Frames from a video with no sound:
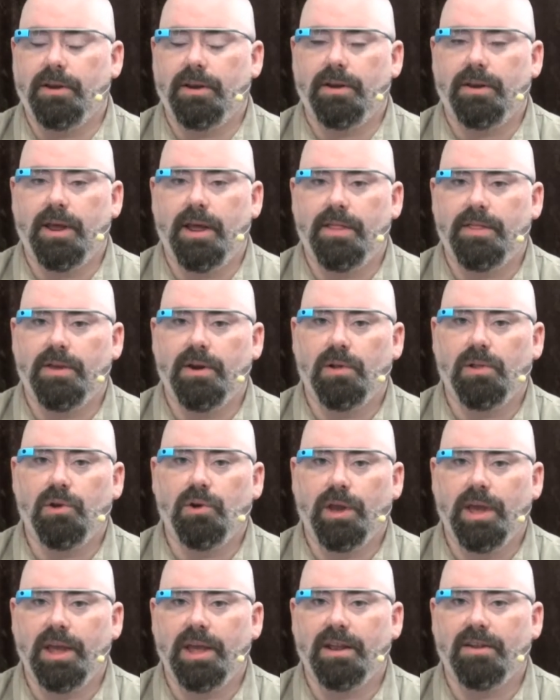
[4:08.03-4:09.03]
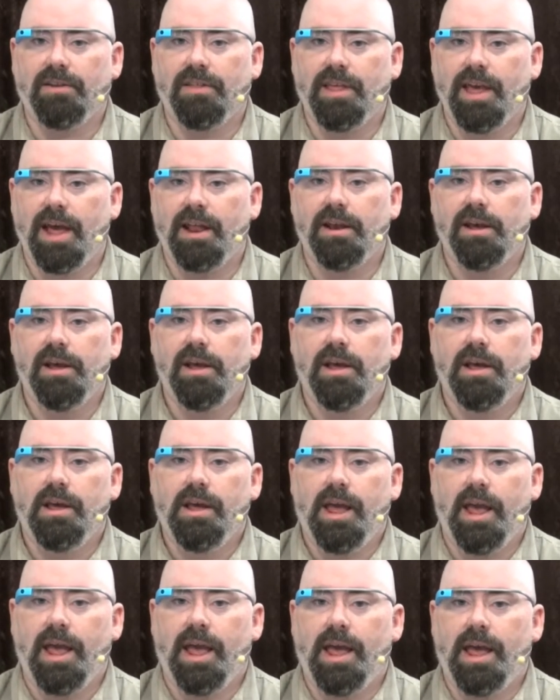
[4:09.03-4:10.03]
and they're looking into that.
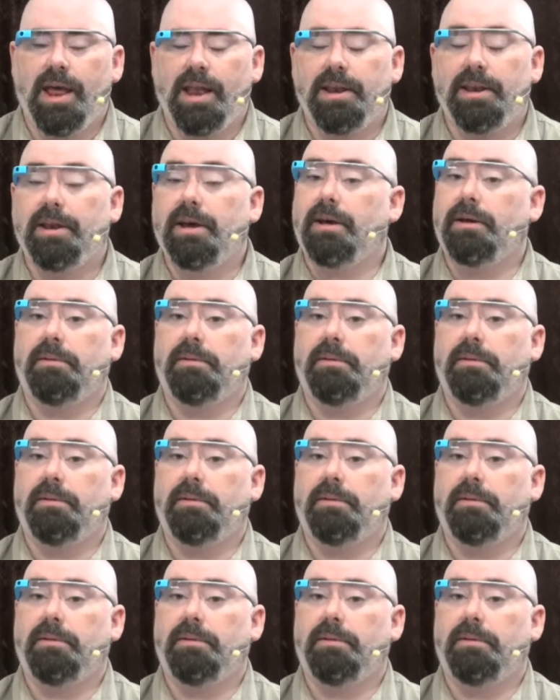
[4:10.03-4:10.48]
And